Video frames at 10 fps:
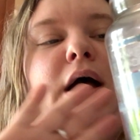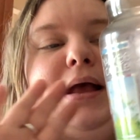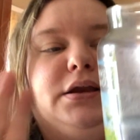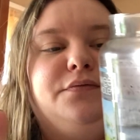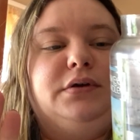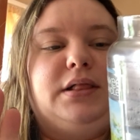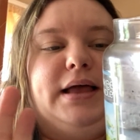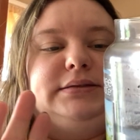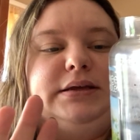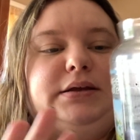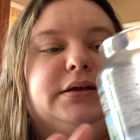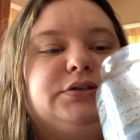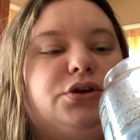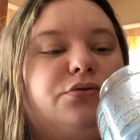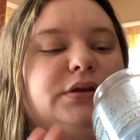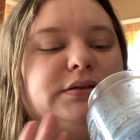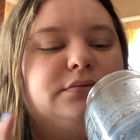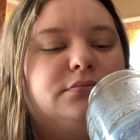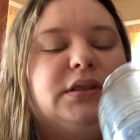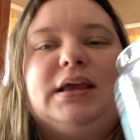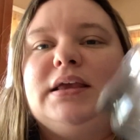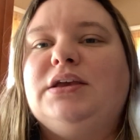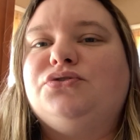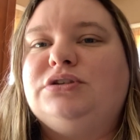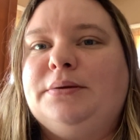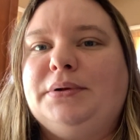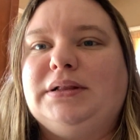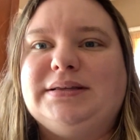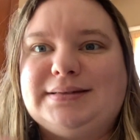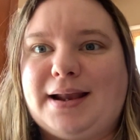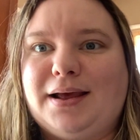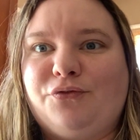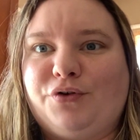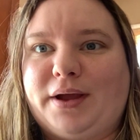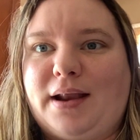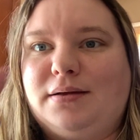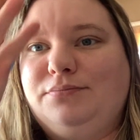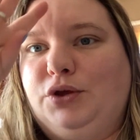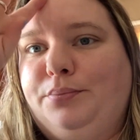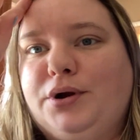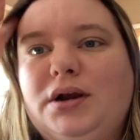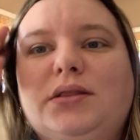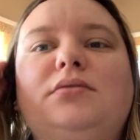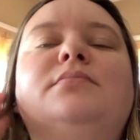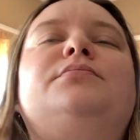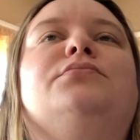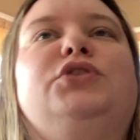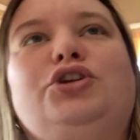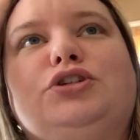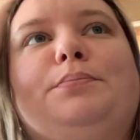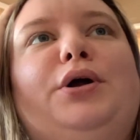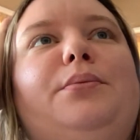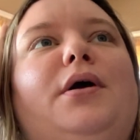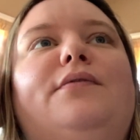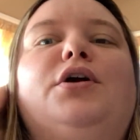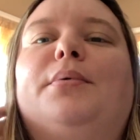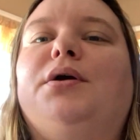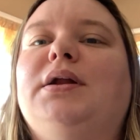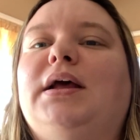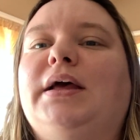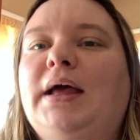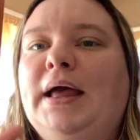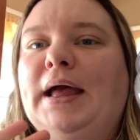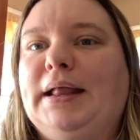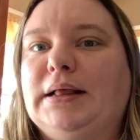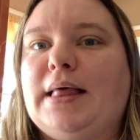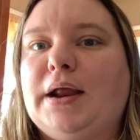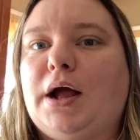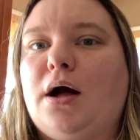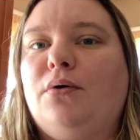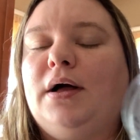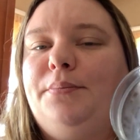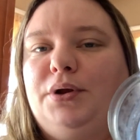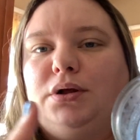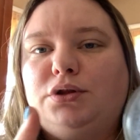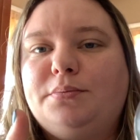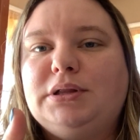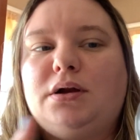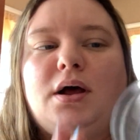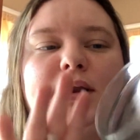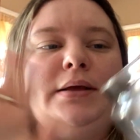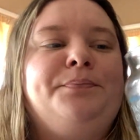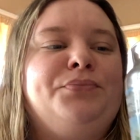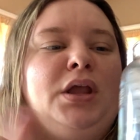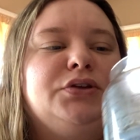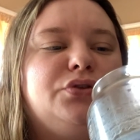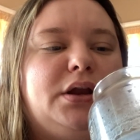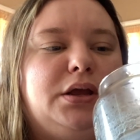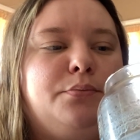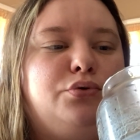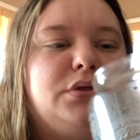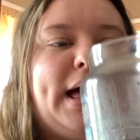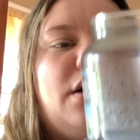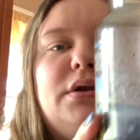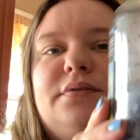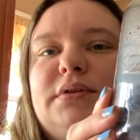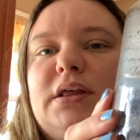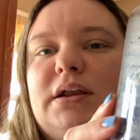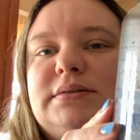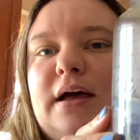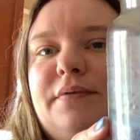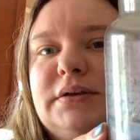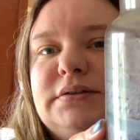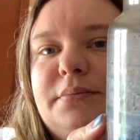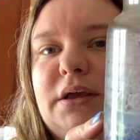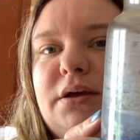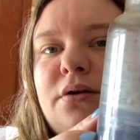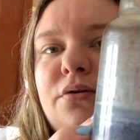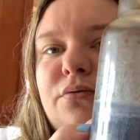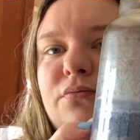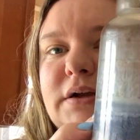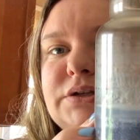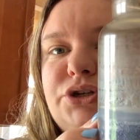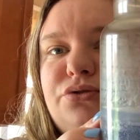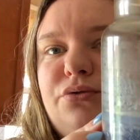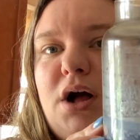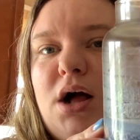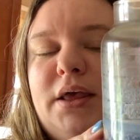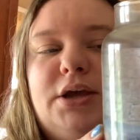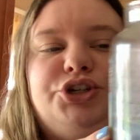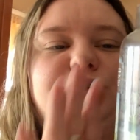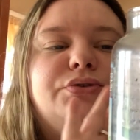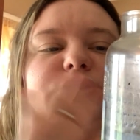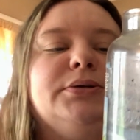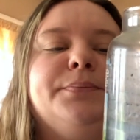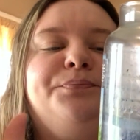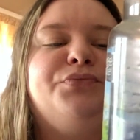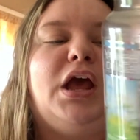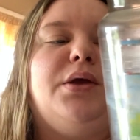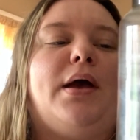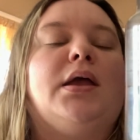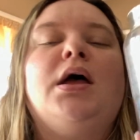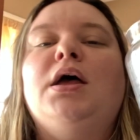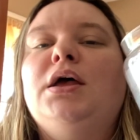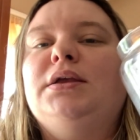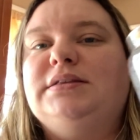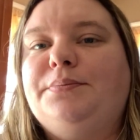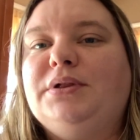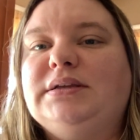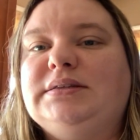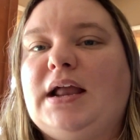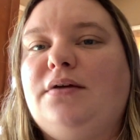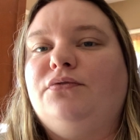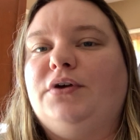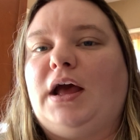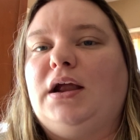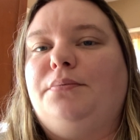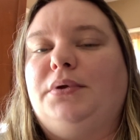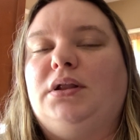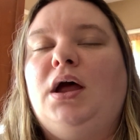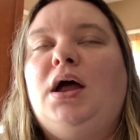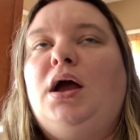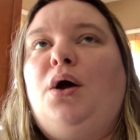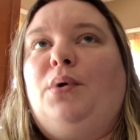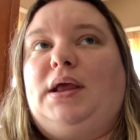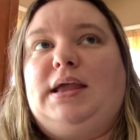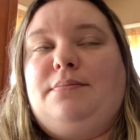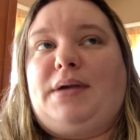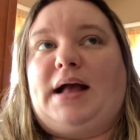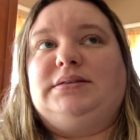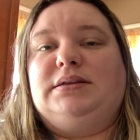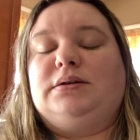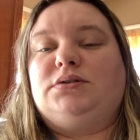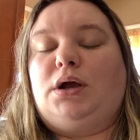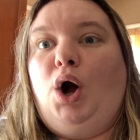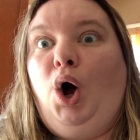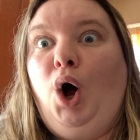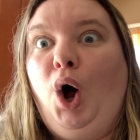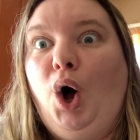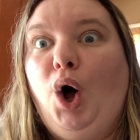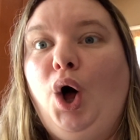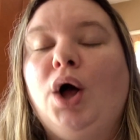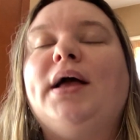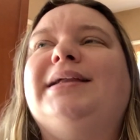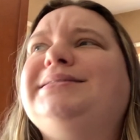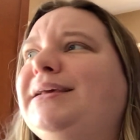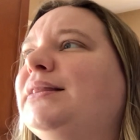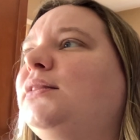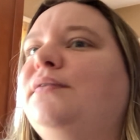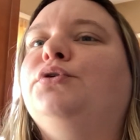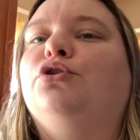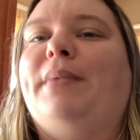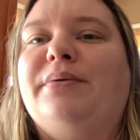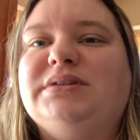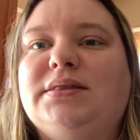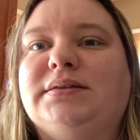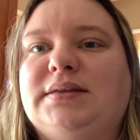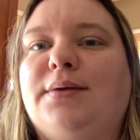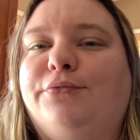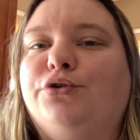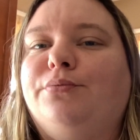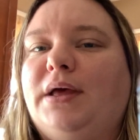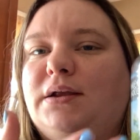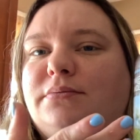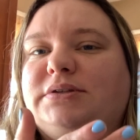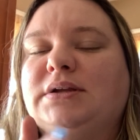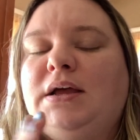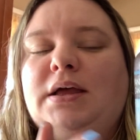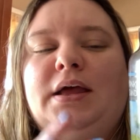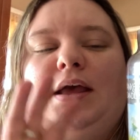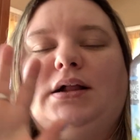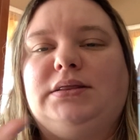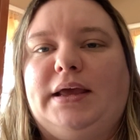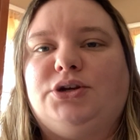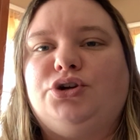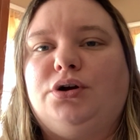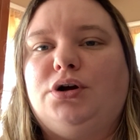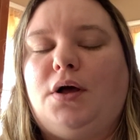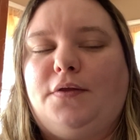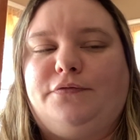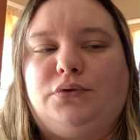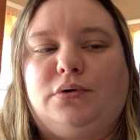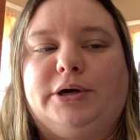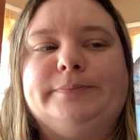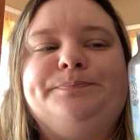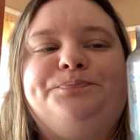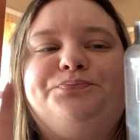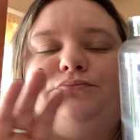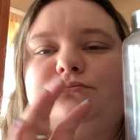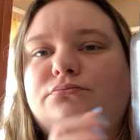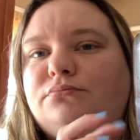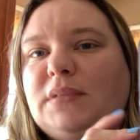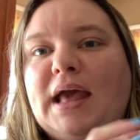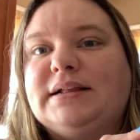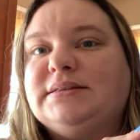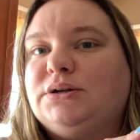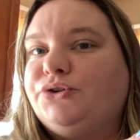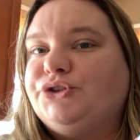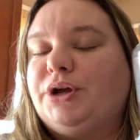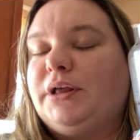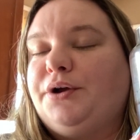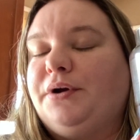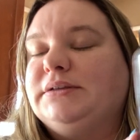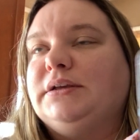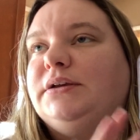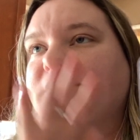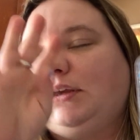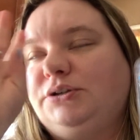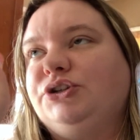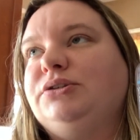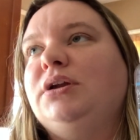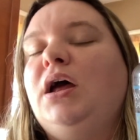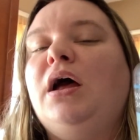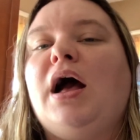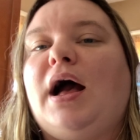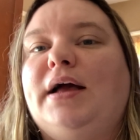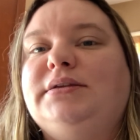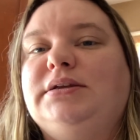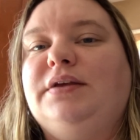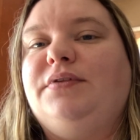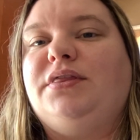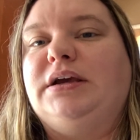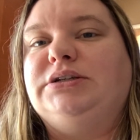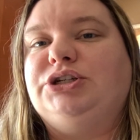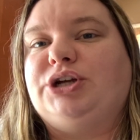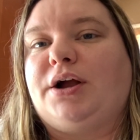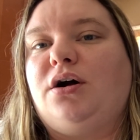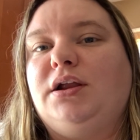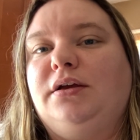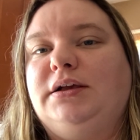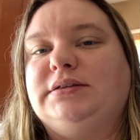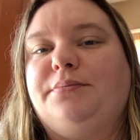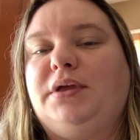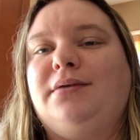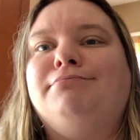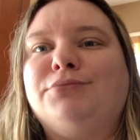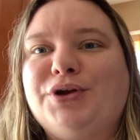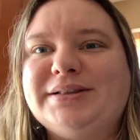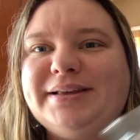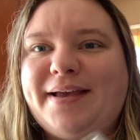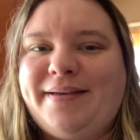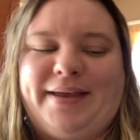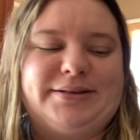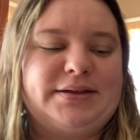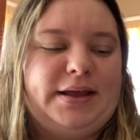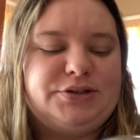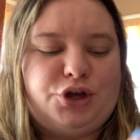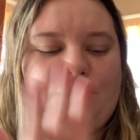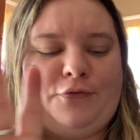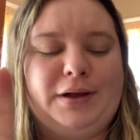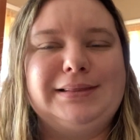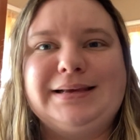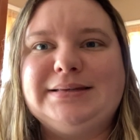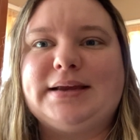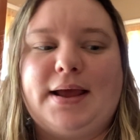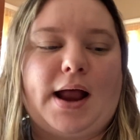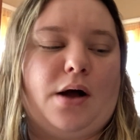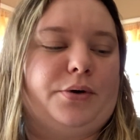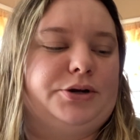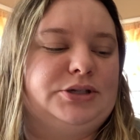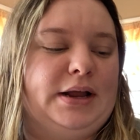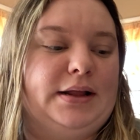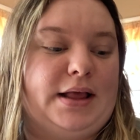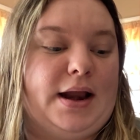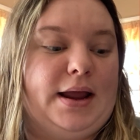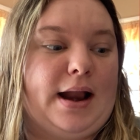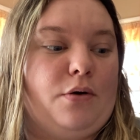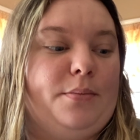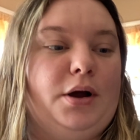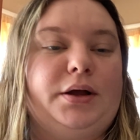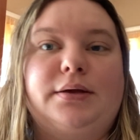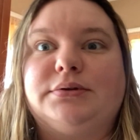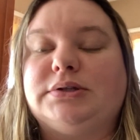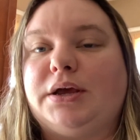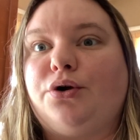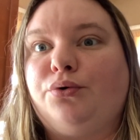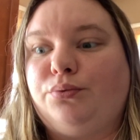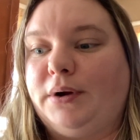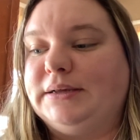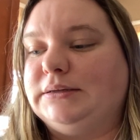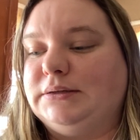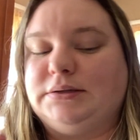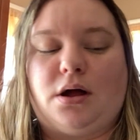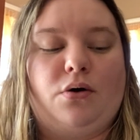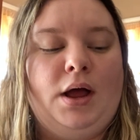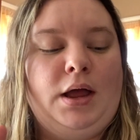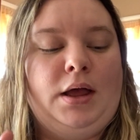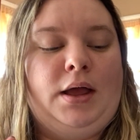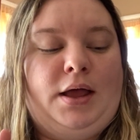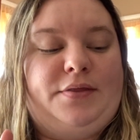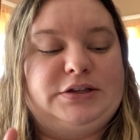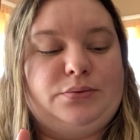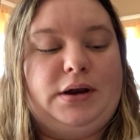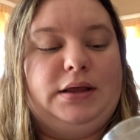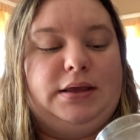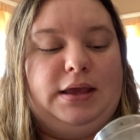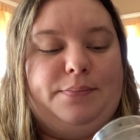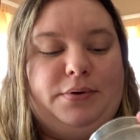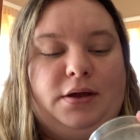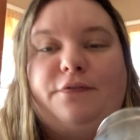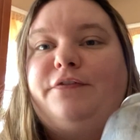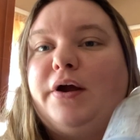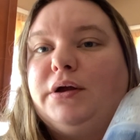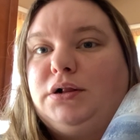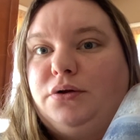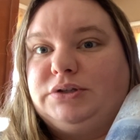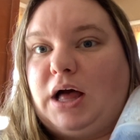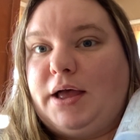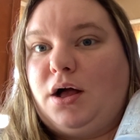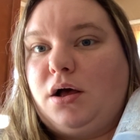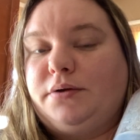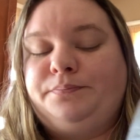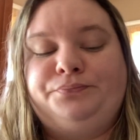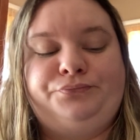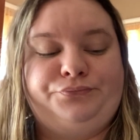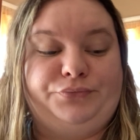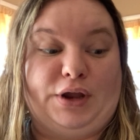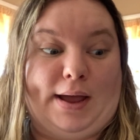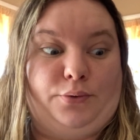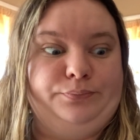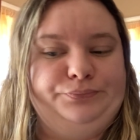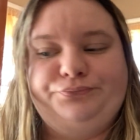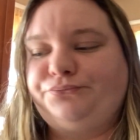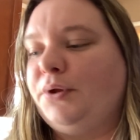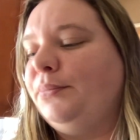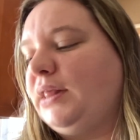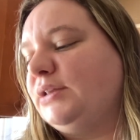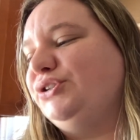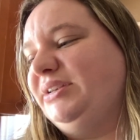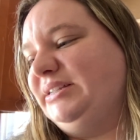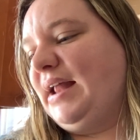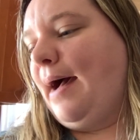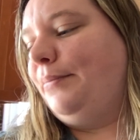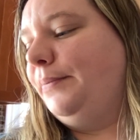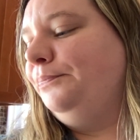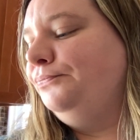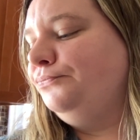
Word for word: I didn't realize it because, you know, these the Yankees are typically set it and forget it. You put it in, you just put it wherever you're burning it and you let it go. I put an Illuma-Lid on it so that it can pull out. And even then it's having some like residue gunk issues. Anyway, you typically set forget it. But when I came back to this, I was like, oh, and it's in the living room. I was in the same room and it was in a lantern on the floor and it still stood like crazy because I just, I didn't even think to check on it because I'm like, it's a Yankee. It's, it's good for at least eight hours. At that eight hour mark, it was like crazy. So this one I keep a very close eye on now, but that's what did happen.